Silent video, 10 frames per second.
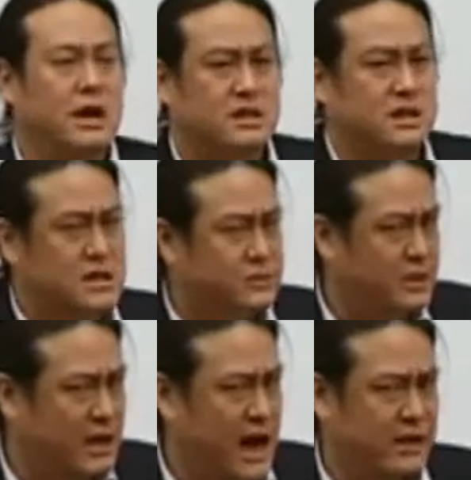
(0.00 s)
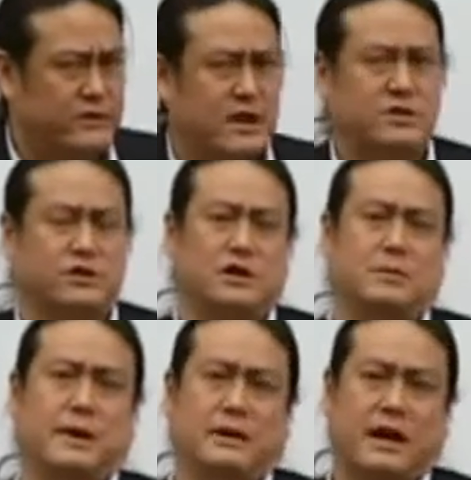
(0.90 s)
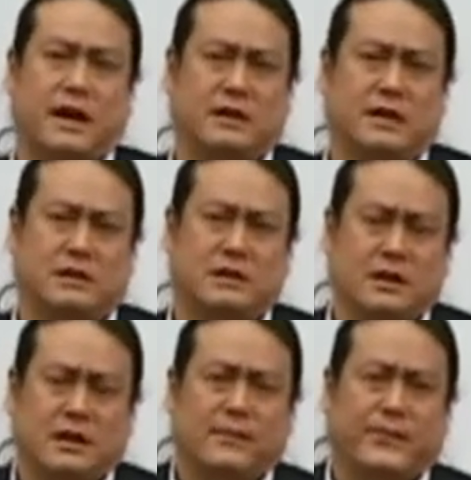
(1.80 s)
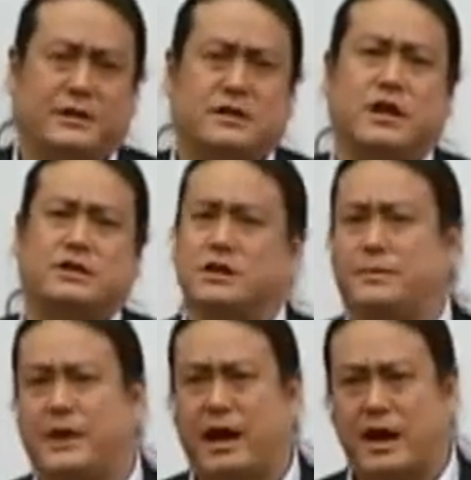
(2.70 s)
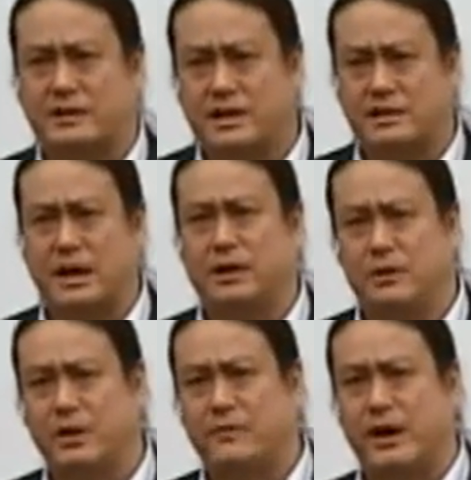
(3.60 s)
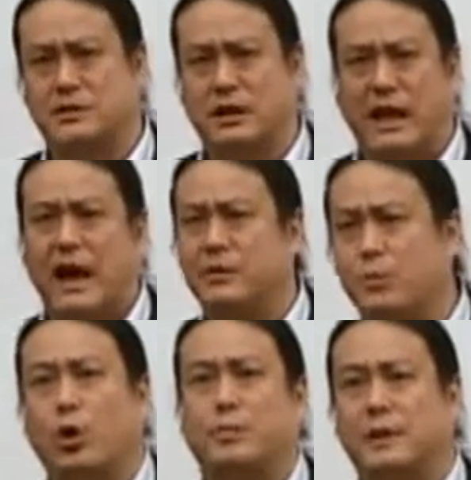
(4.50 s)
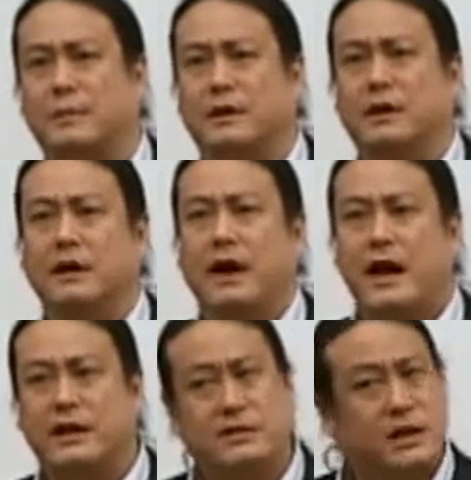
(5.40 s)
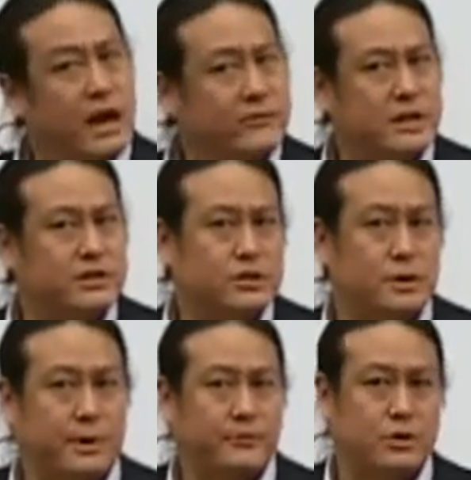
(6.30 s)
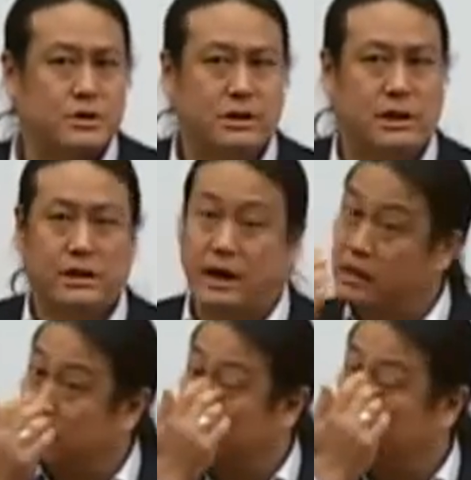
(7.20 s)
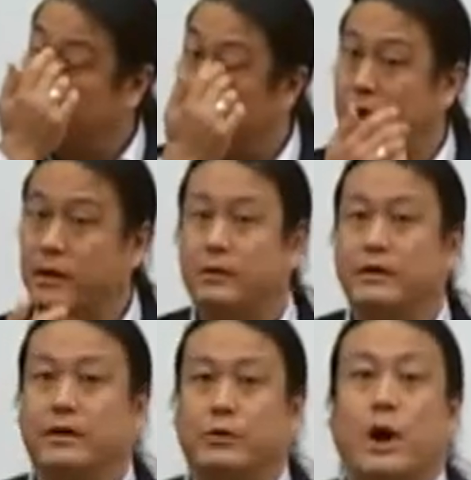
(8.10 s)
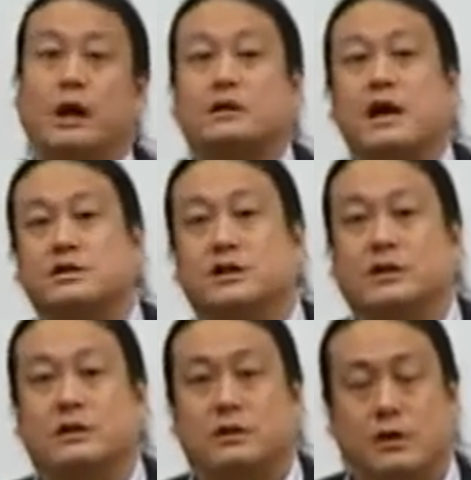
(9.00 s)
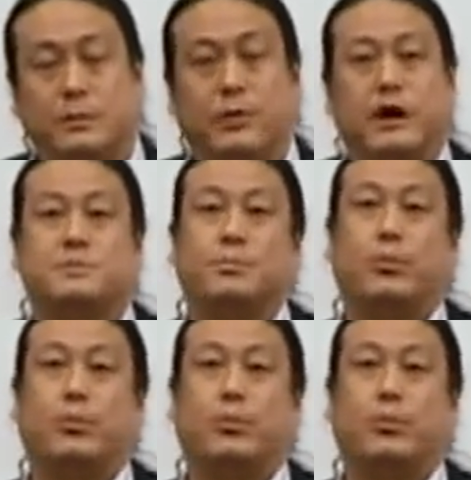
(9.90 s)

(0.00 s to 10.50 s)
it's a different kind of censorship, and it's a censorship that, as I say, affects a lot more people. And it's the kind of censorship, unfortunately, that well-intentioned human rights